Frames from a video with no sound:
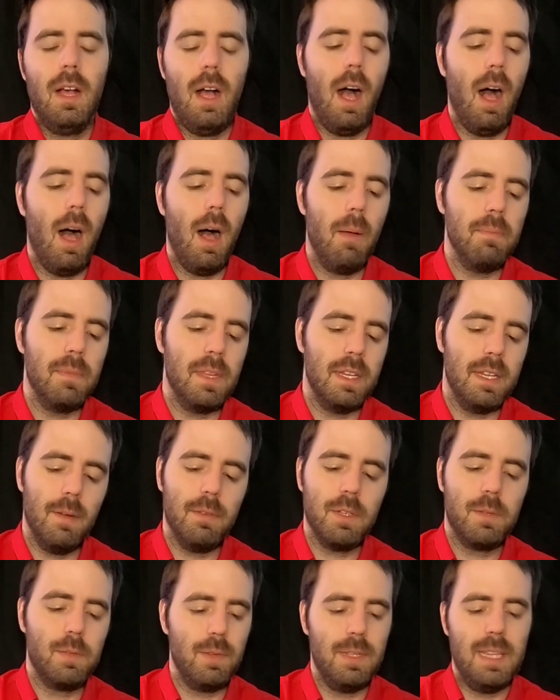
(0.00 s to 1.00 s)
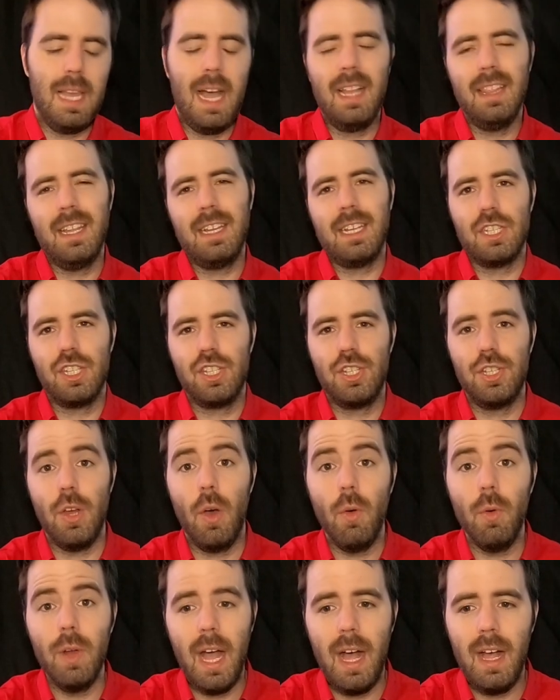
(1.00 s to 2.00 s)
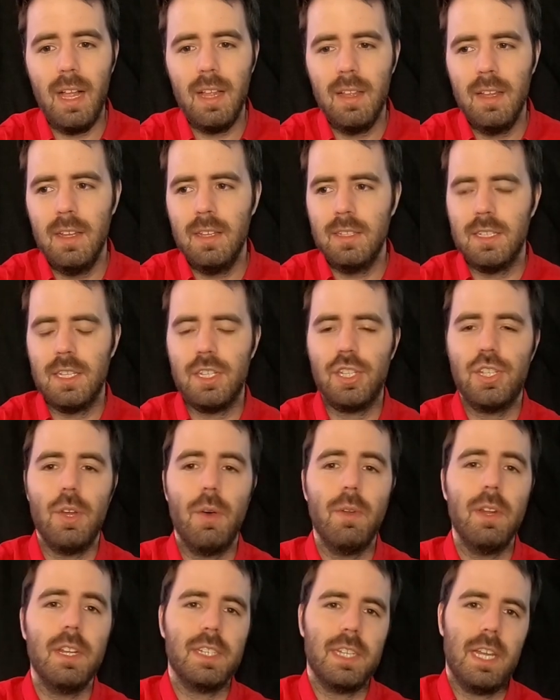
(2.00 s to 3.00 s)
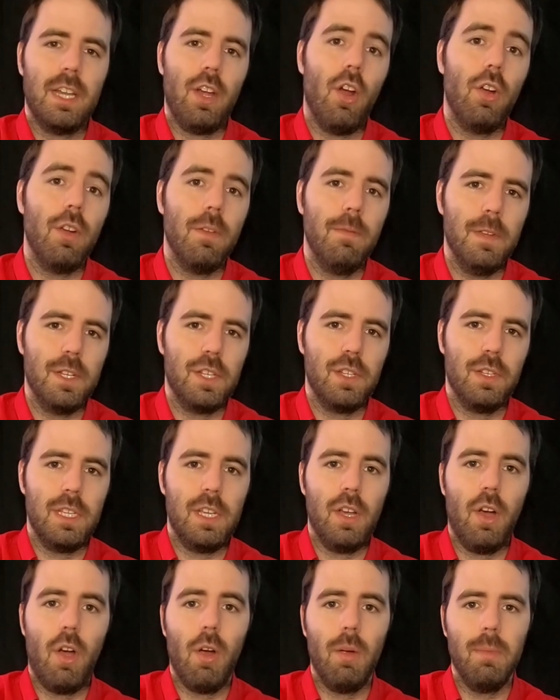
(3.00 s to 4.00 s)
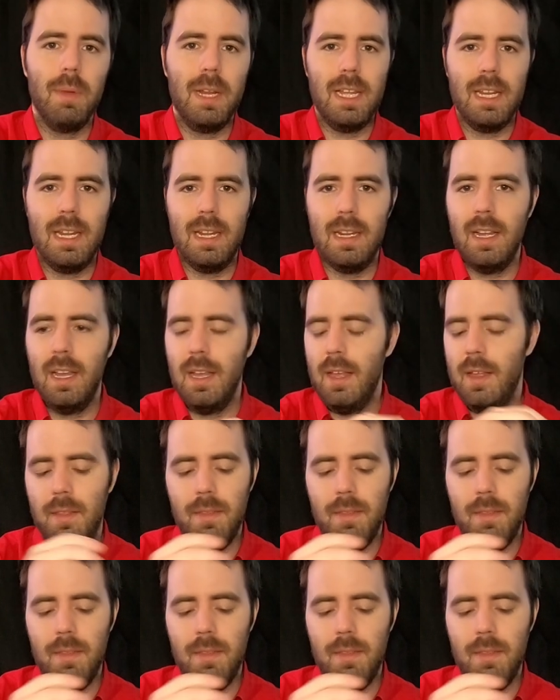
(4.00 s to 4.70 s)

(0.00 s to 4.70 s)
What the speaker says: The difference between that and like a soda, the soda is like artificially carbonated.